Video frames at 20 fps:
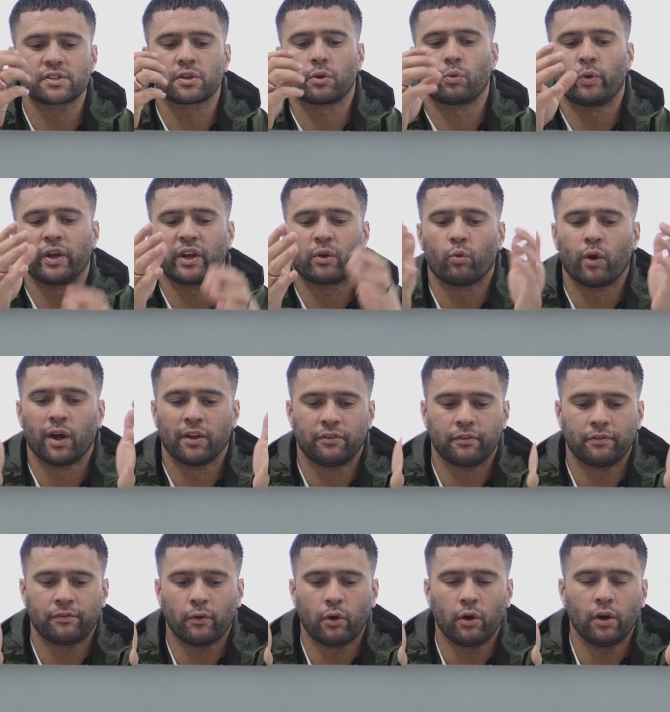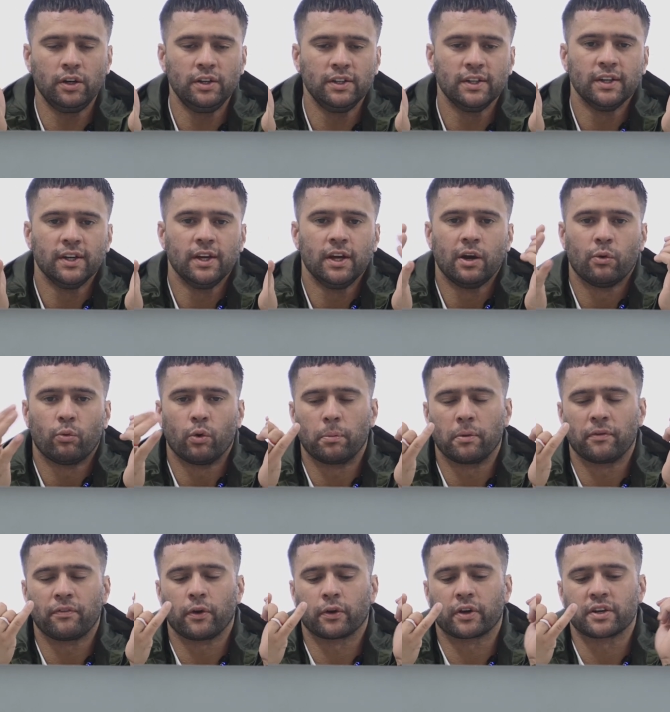So week 1 to 4, we'll
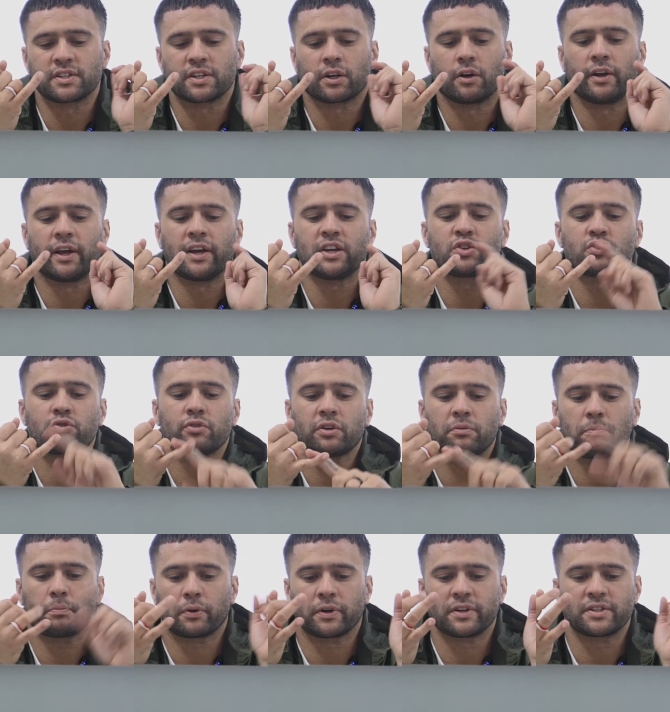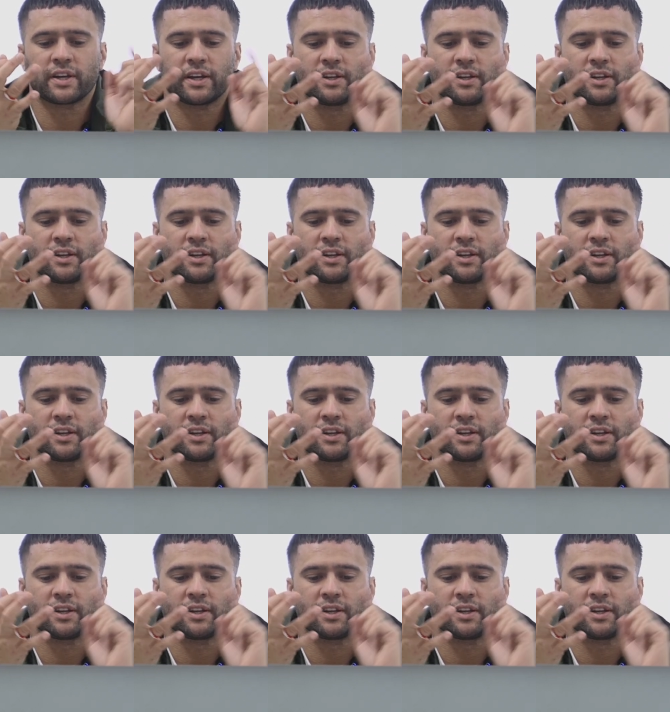be focusing on a strict press,